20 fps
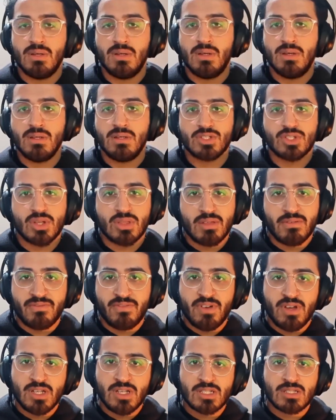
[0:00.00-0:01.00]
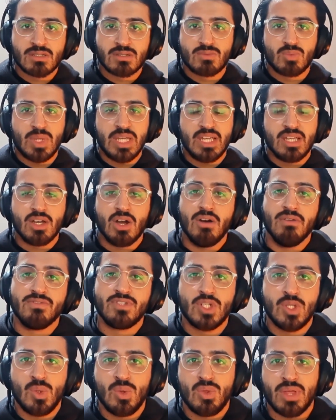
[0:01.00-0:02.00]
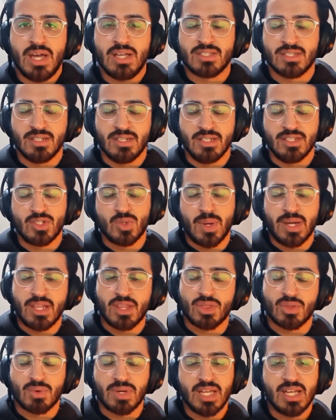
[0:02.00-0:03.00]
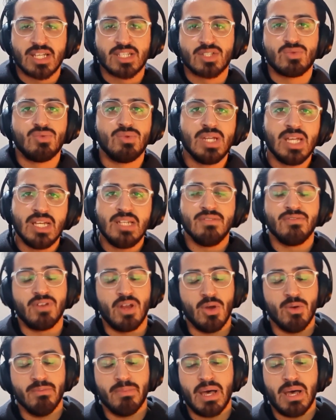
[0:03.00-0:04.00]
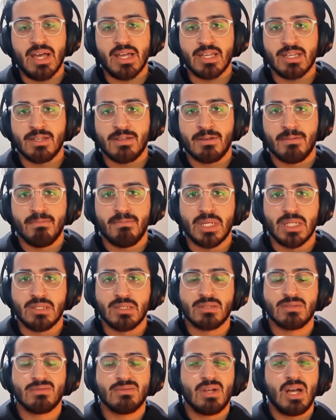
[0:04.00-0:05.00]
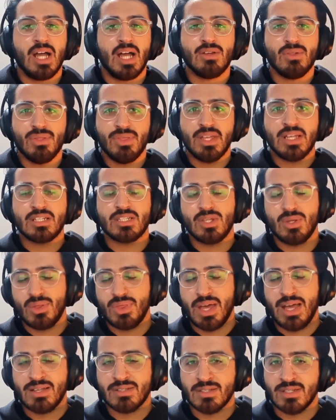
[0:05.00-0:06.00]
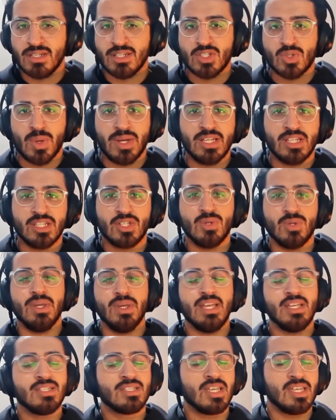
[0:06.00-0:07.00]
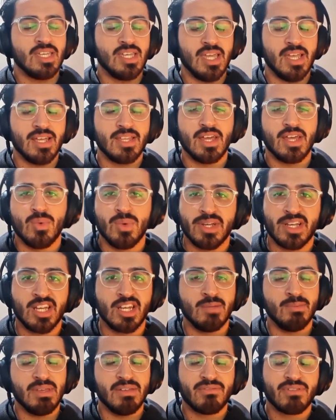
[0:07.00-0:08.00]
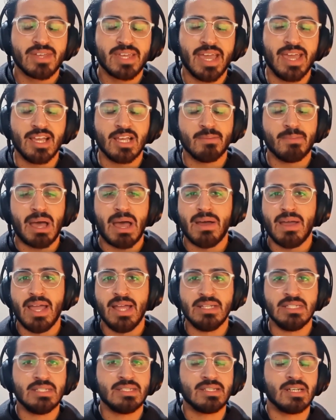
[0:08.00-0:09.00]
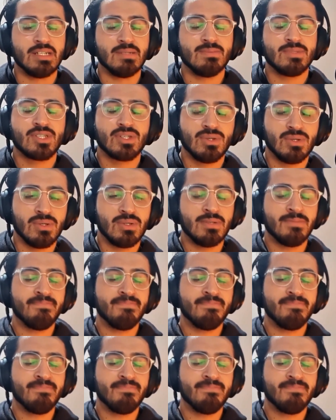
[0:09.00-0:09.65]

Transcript: So the first week of 2023 has really flown by, but I don't think 2022 is a year that we're going to be forgetting about anytime soon.